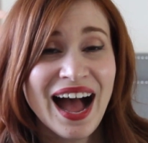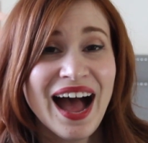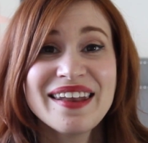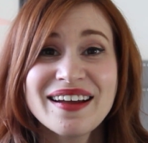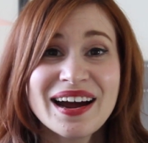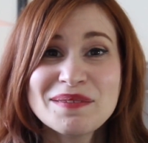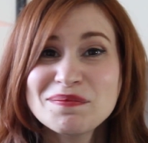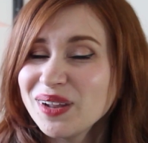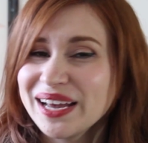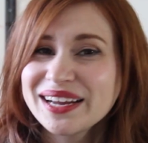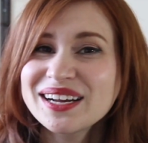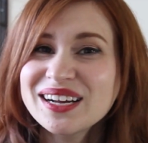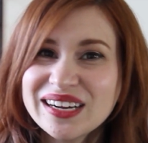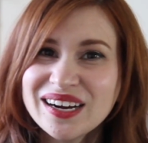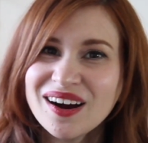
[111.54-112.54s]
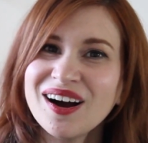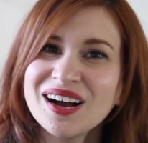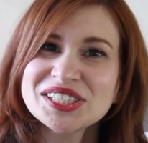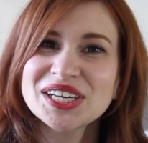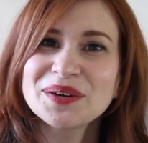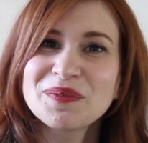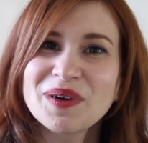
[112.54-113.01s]
And I'm like,
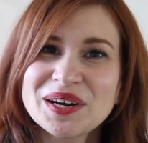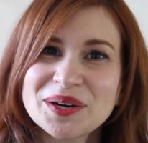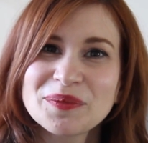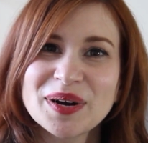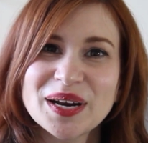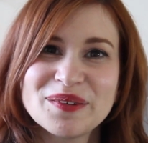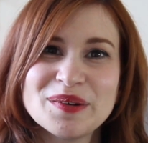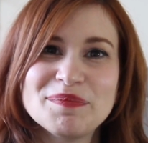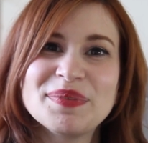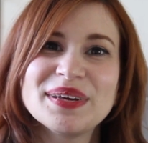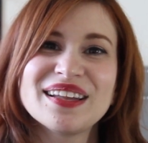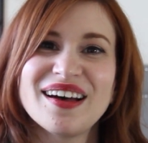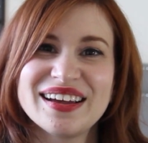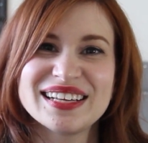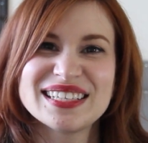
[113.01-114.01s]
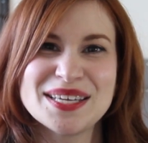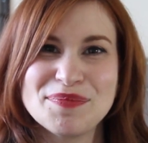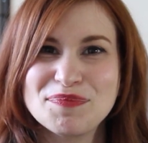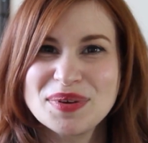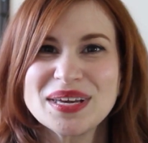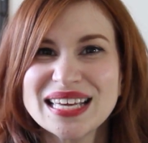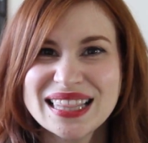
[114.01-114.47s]
gosh, I wonder what it would be like to
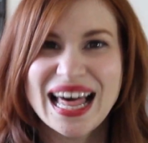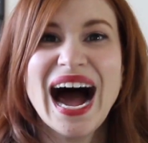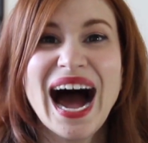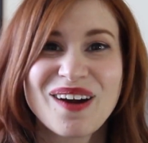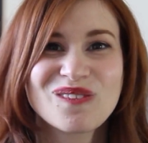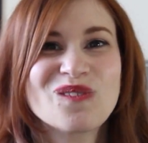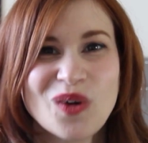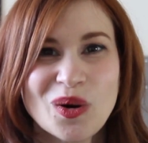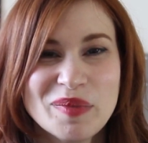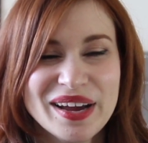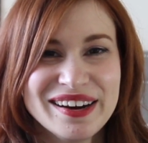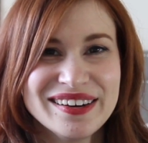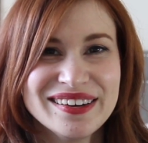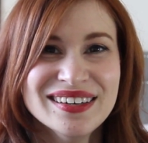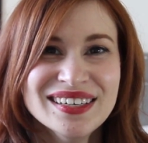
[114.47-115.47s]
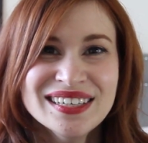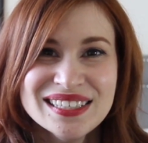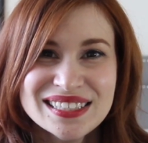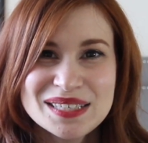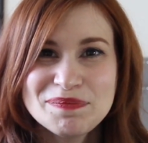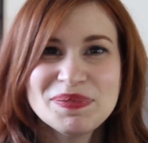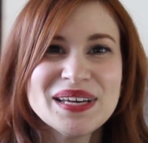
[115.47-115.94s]
be that woman.
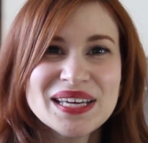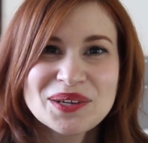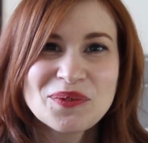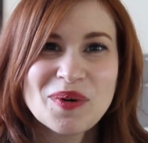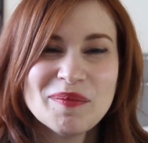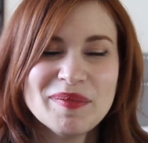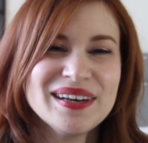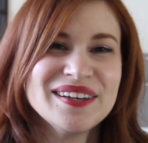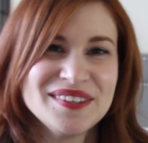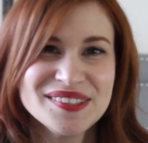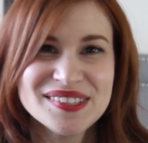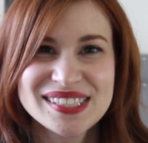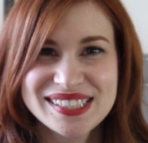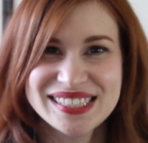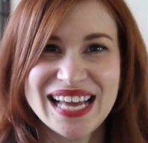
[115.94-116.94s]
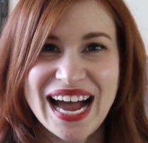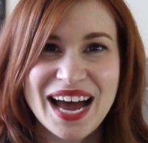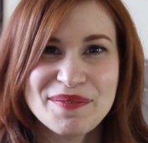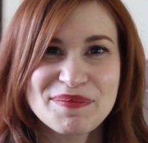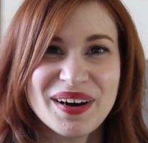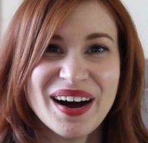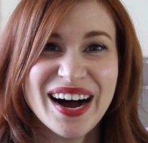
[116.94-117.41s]
To be the woman who
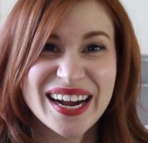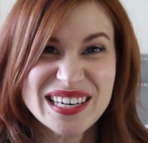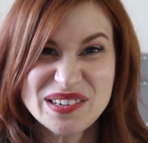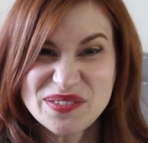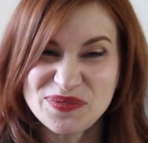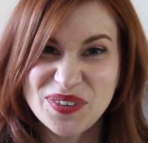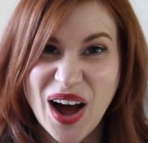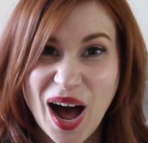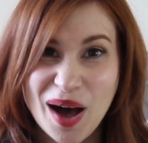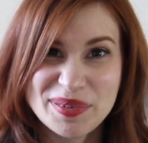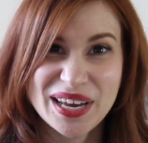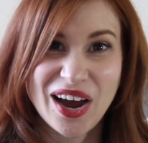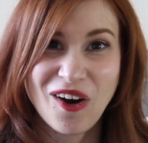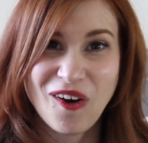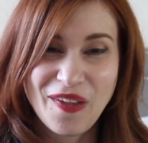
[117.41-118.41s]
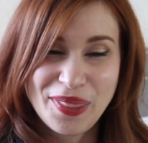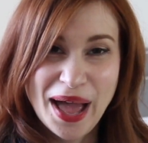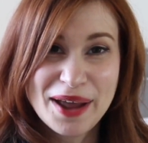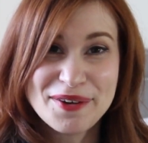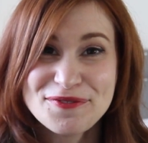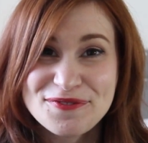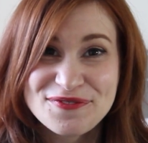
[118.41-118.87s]
sat behind Fabio on
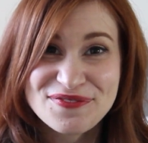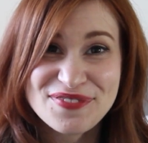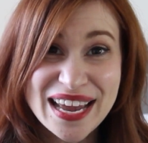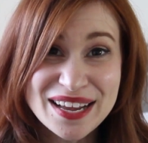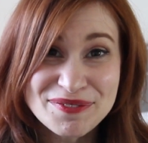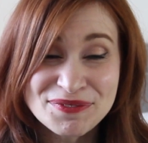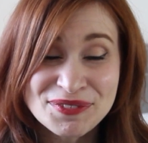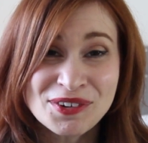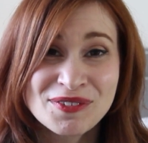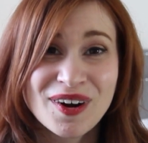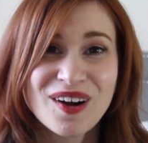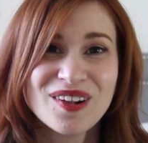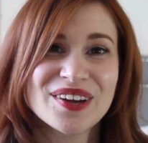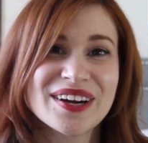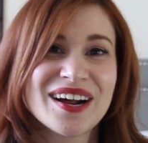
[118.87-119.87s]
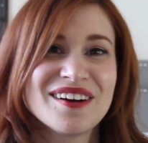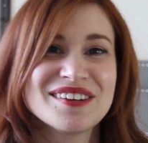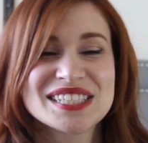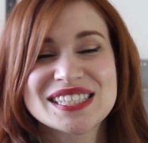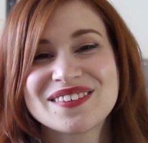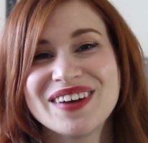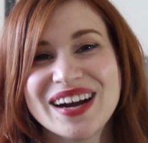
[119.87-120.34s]
that fateful roller
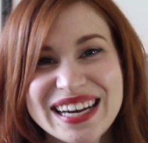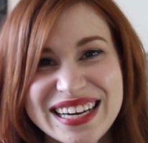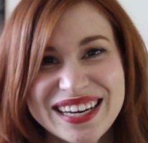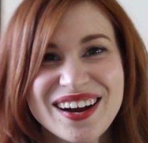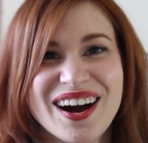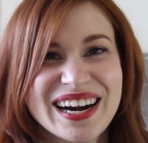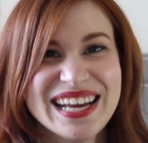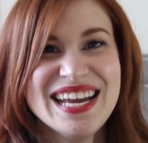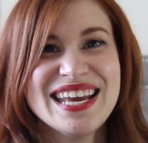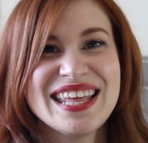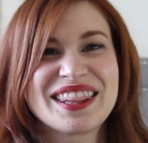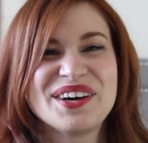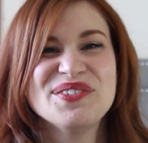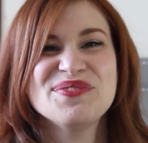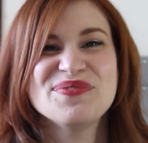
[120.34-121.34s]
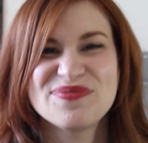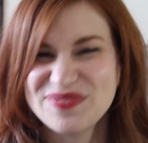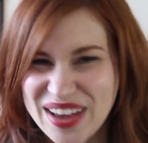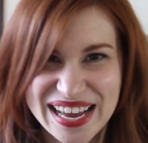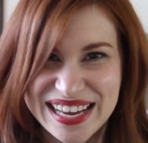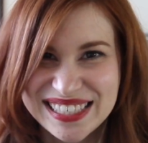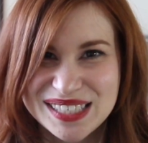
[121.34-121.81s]
coaster where he got hit in the
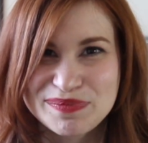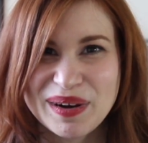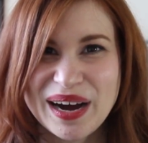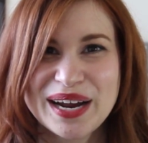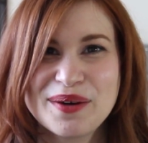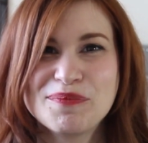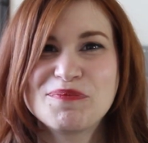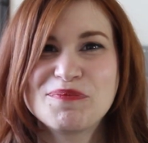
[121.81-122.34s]
face by a